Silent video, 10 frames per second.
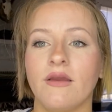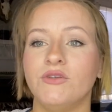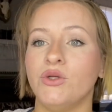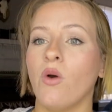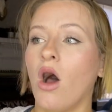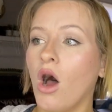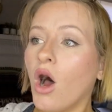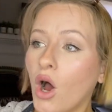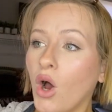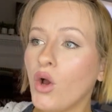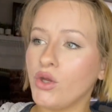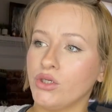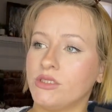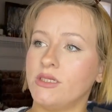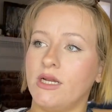gives you all
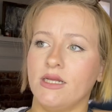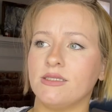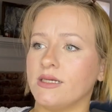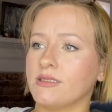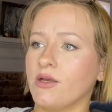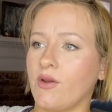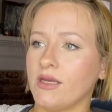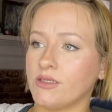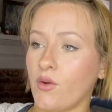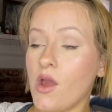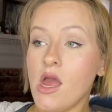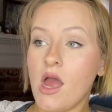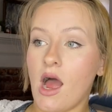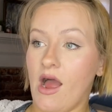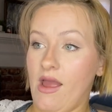your statistics. Okay, so
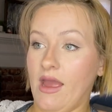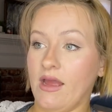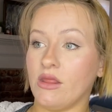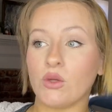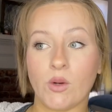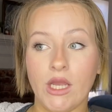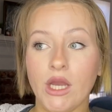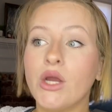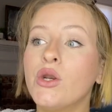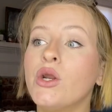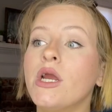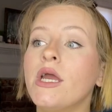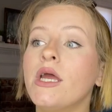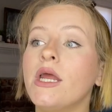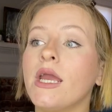I had
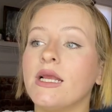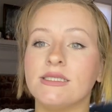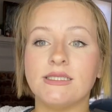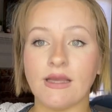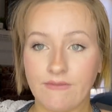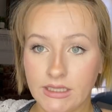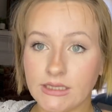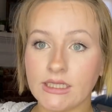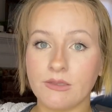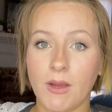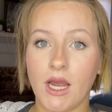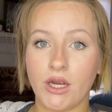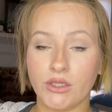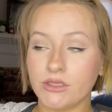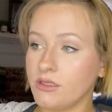376
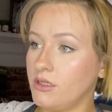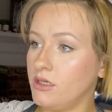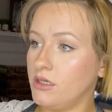buyers.